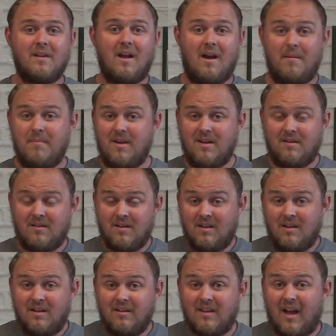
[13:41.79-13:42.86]

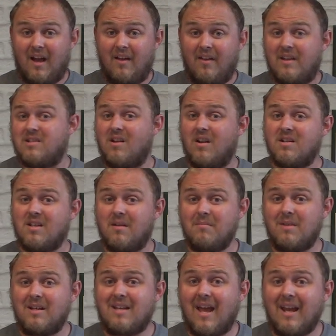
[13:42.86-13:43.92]
That's not
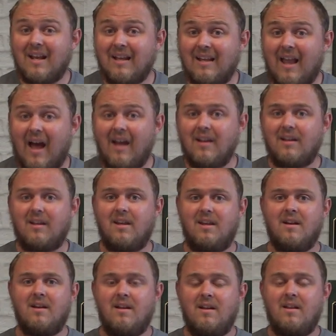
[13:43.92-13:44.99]
something to take lightly.